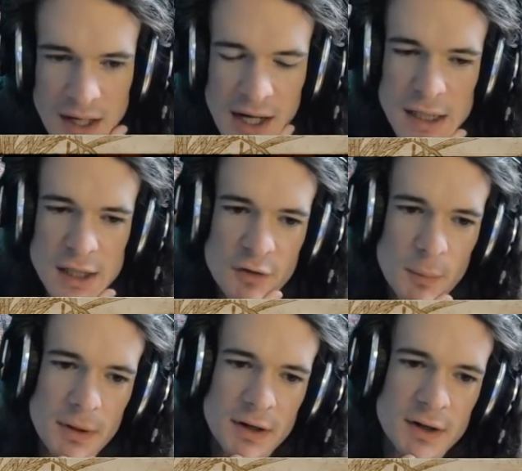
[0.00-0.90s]

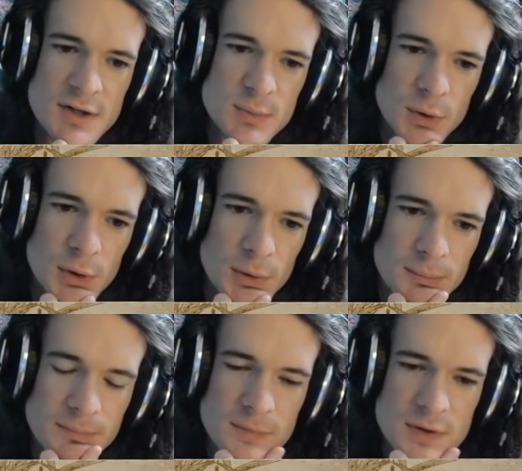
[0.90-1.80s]
High-level players
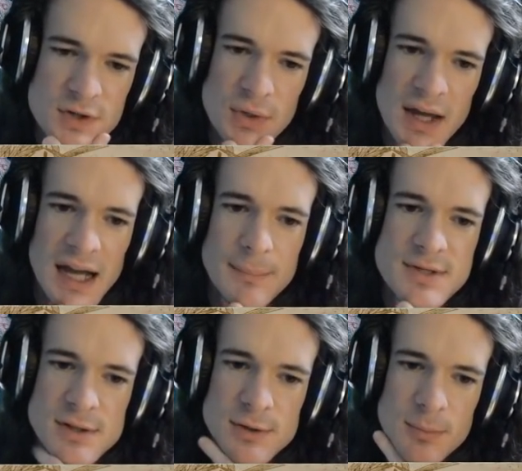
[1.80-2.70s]
will do the
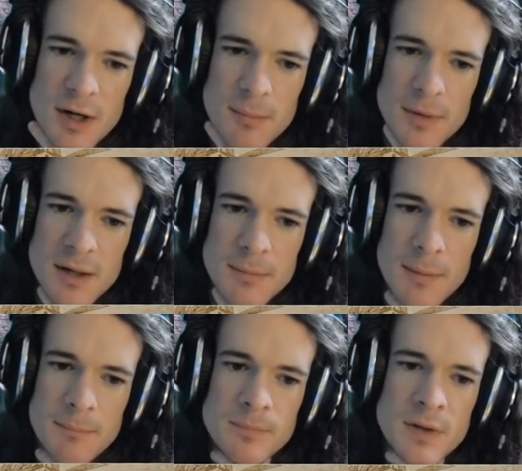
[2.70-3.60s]
absolute bare
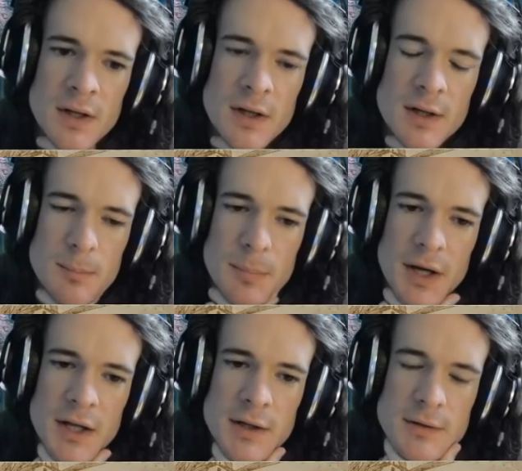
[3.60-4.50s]
minimum,
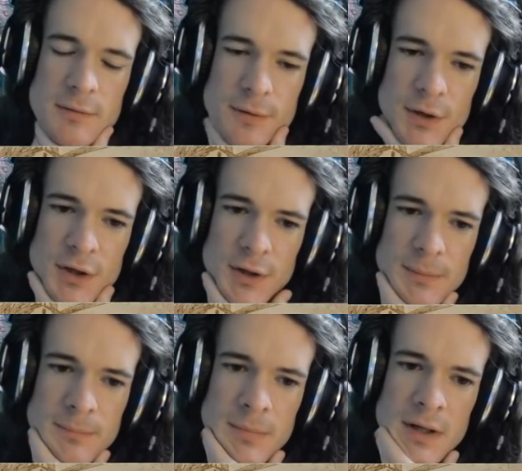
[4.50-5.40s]
but for
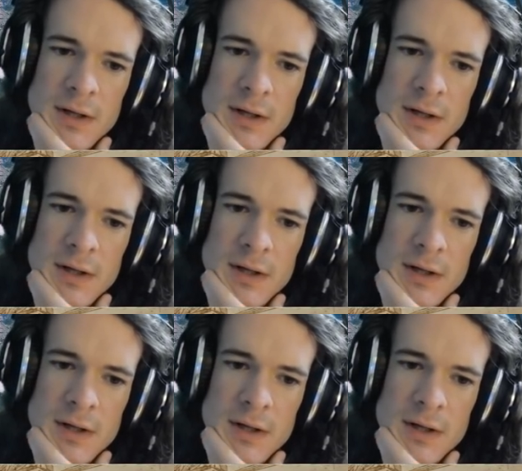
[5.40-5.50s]
your